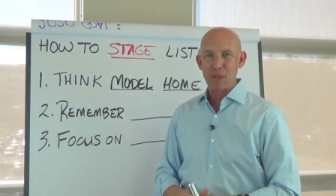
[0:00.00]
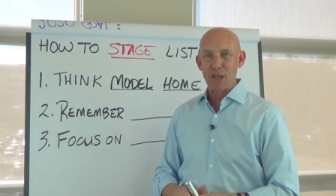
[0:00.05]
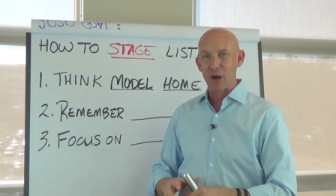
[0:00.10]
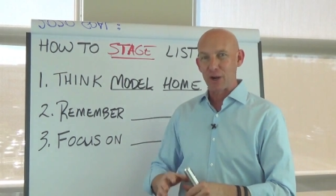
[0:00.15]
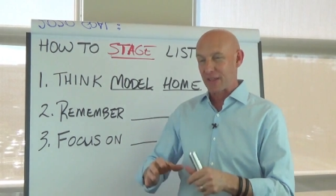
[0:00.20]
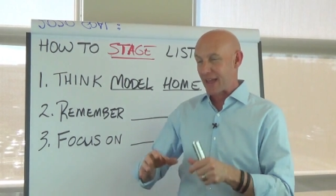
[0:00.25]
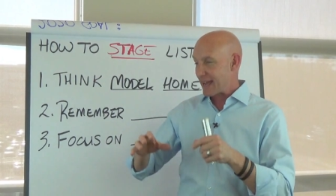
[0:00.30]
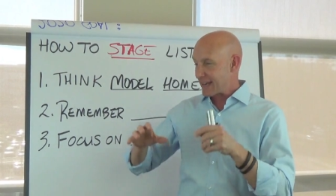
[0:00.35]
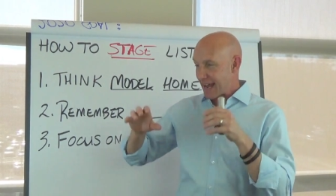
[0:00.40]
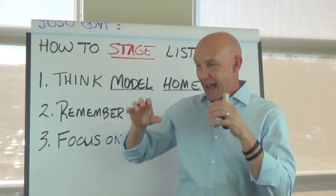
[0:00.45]

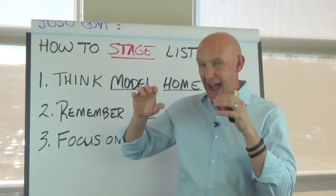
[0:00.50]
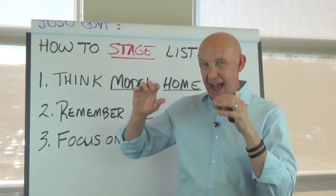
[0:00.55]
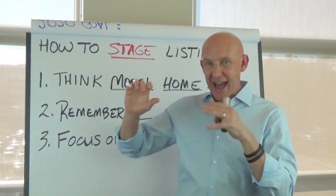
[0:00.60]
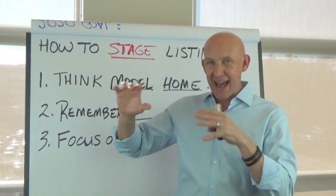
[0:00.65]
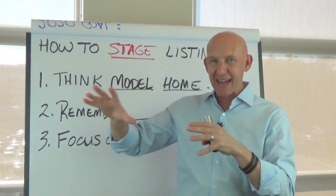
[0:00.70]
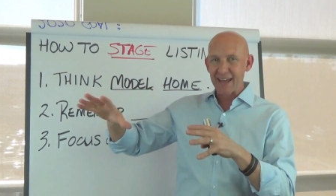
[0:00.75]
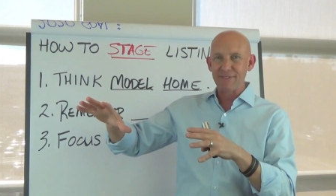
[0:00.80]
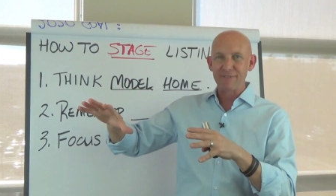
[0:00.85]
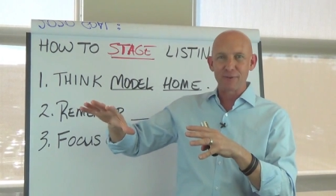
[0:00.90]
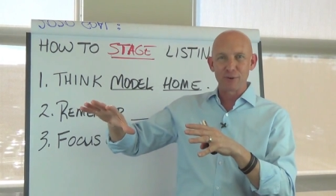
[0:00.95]
or that
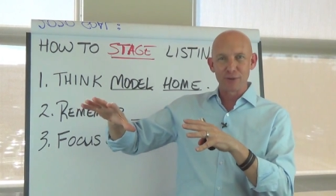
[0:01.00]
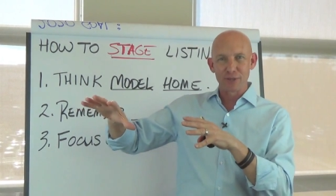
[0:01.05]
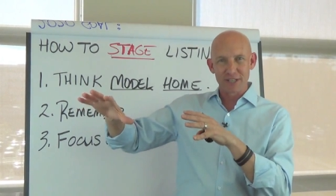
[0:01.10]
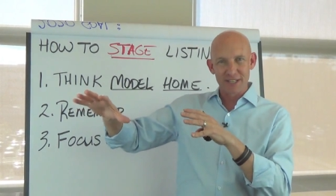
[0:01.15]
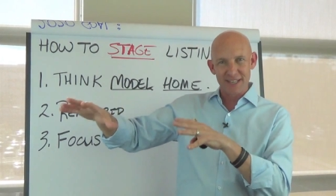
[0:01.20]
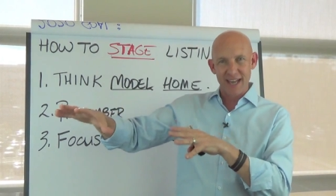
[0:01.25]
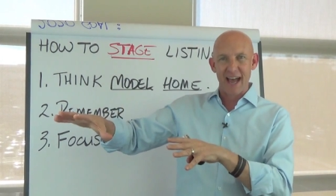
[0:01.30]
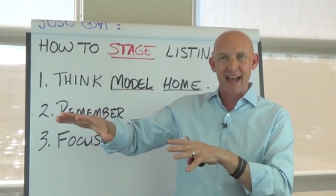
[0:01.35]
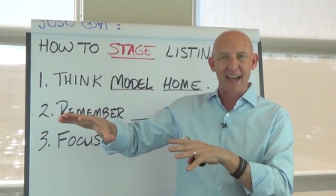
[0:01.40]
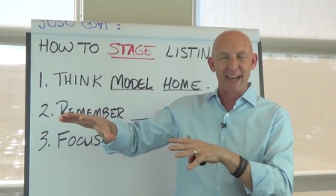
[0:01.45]
eye for
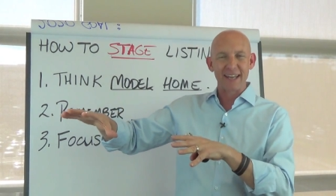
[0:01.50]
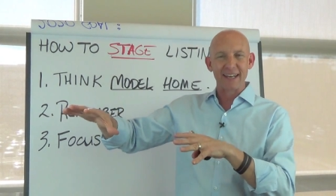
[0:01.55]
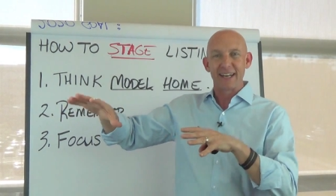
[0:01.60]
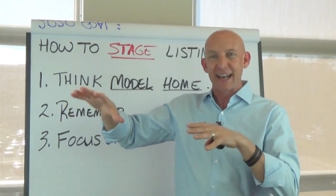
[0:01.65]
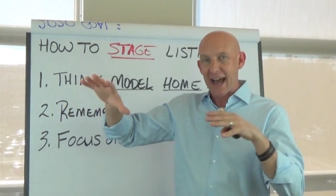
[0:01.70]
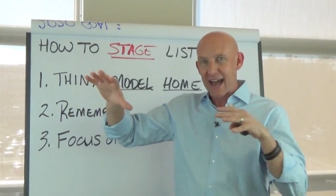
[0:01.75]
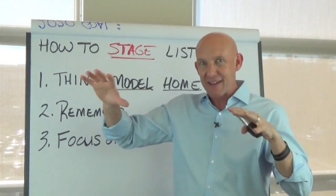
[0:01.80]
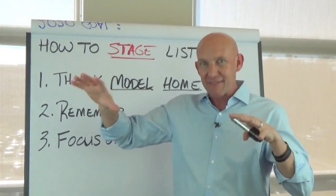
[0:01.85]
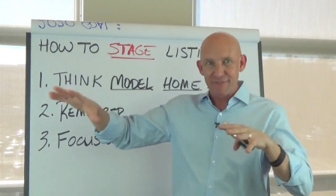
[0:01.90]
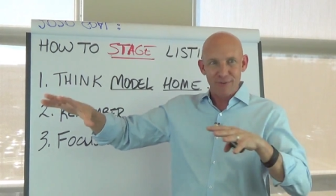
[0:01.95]
design
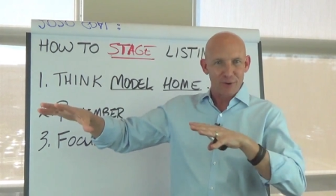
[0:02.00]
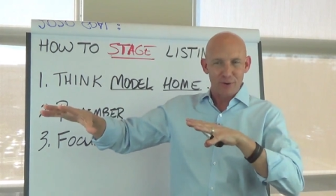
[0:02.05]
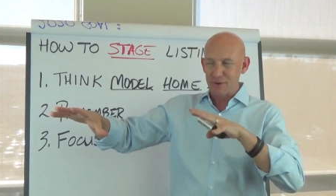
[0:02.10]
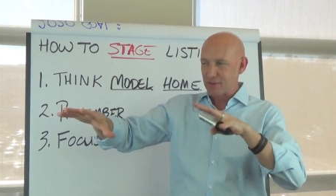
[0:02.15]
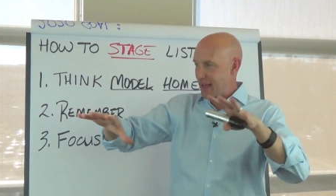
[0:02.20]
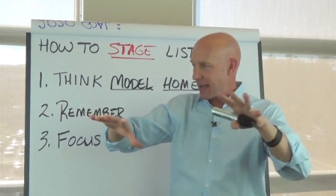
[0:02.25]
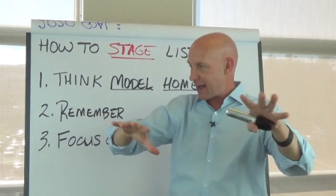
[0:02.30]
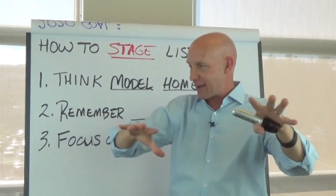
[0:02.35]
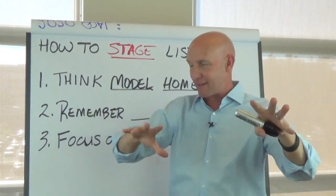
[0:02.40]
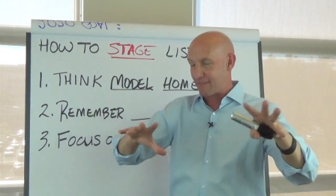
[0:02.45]
and eye for
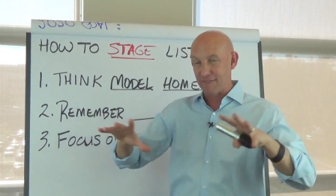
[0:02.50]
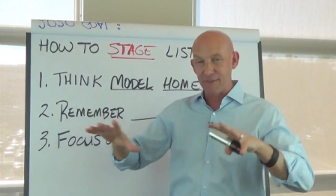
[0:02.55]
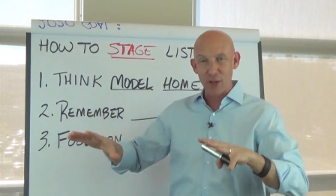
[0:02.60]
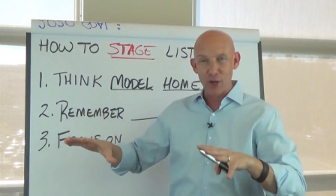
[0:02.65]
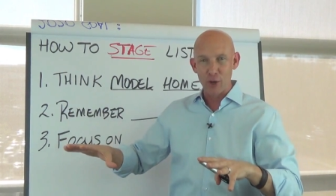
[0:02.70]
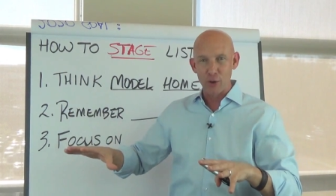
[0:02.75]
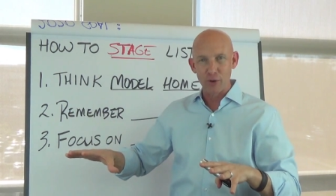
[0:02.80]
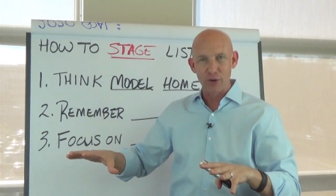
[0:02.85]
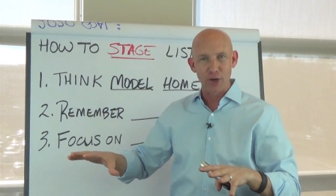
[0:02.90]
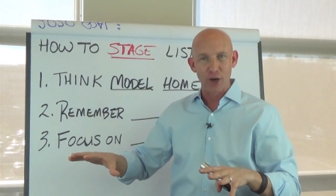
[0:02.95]

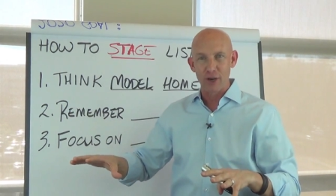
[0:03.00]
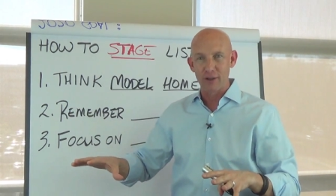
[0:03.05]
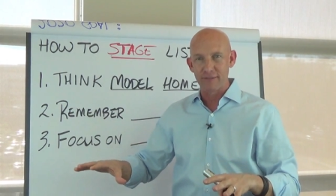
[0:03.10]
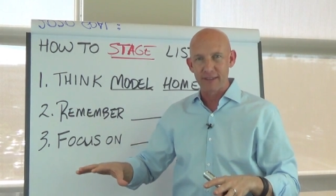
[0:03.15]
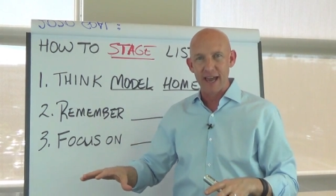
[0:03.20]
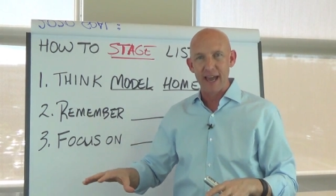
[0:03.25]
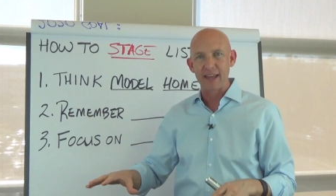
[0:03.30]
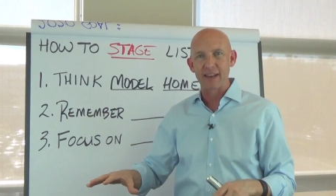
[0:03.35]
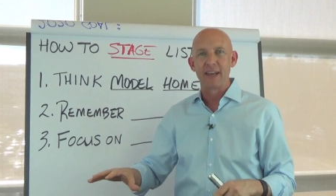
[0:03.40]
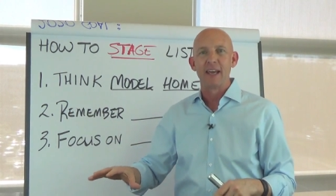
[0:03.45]
flow and all of
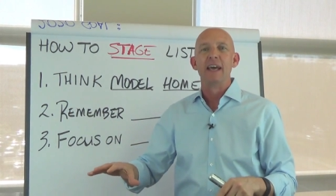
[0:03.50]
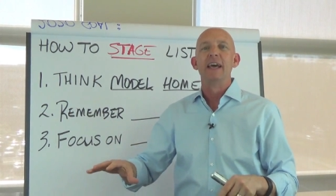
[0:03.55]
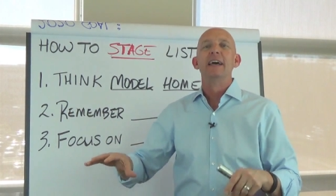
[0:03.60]
that,